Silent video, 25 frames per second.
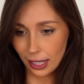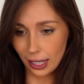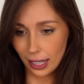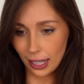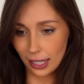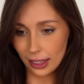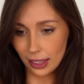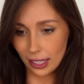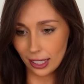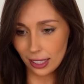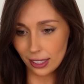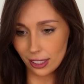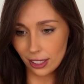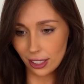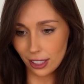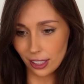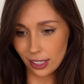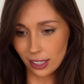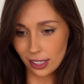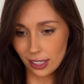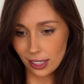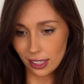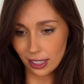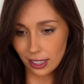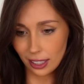and then
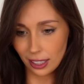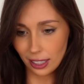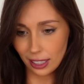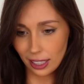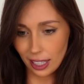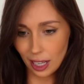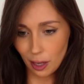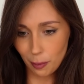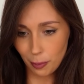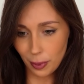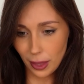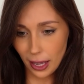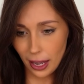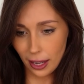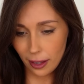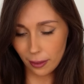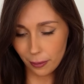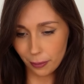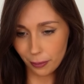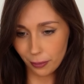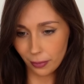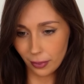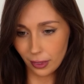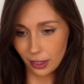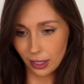just clip that
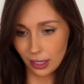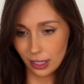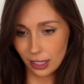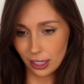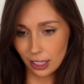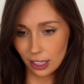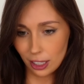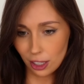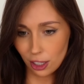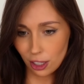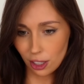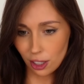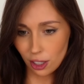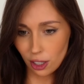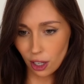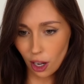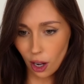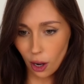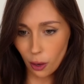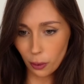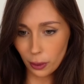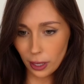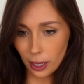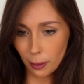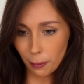just to
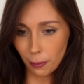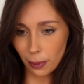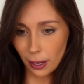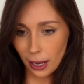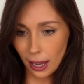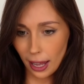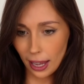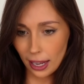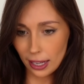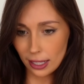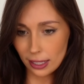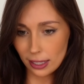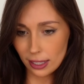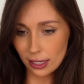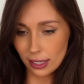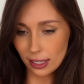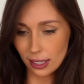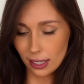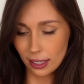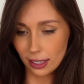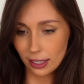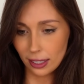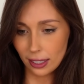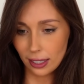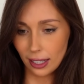hold it in
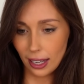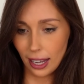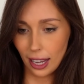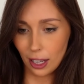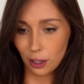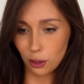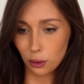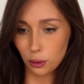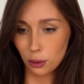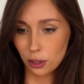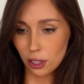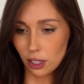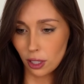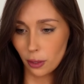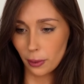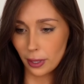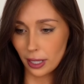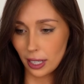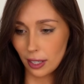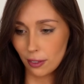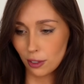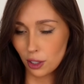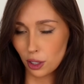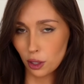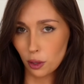place. And also
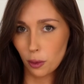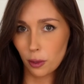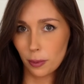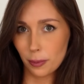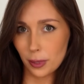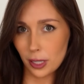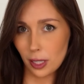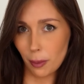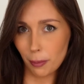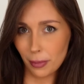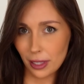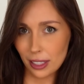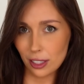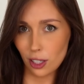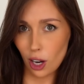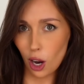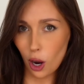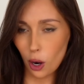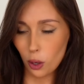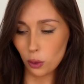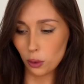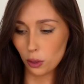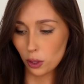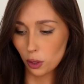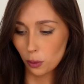it gives you something to
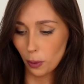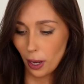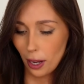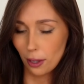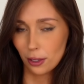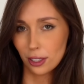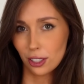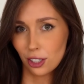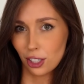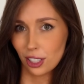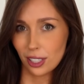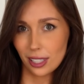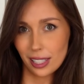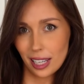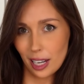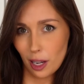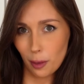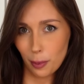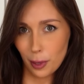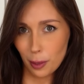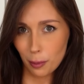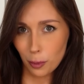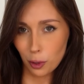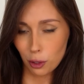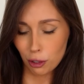hold as well, so just a
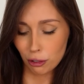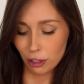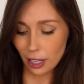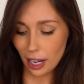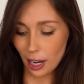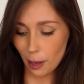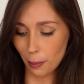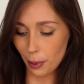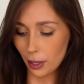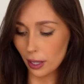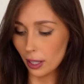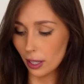little bit more grip.